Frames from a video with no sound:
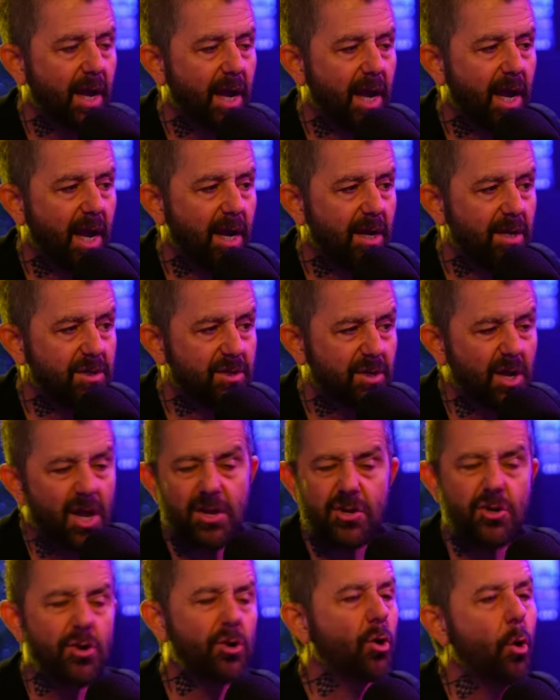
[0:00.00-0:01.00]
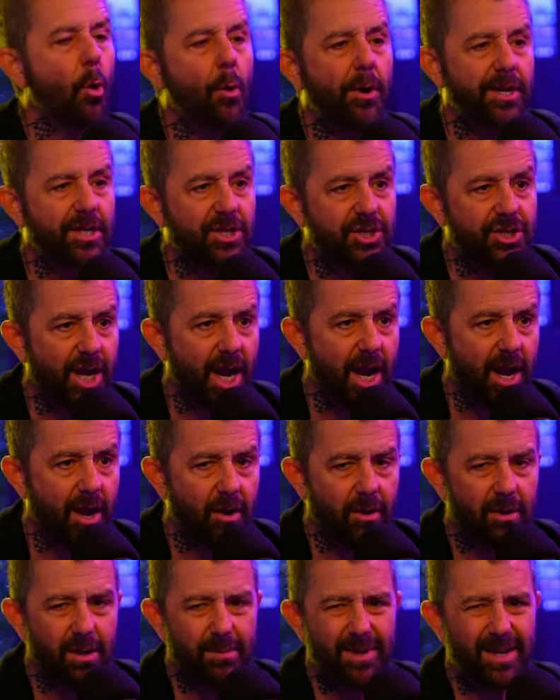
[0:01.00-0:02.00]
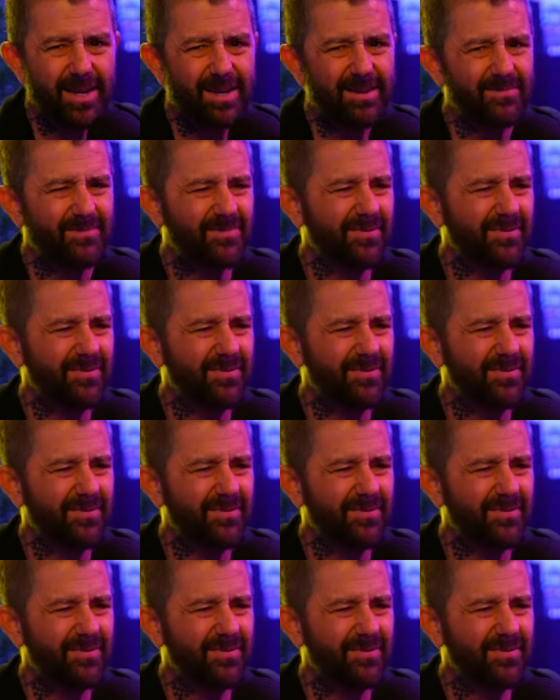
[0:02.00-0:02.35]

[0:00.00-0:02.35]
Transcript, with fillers: and he said, "You're going to jail." I'm like,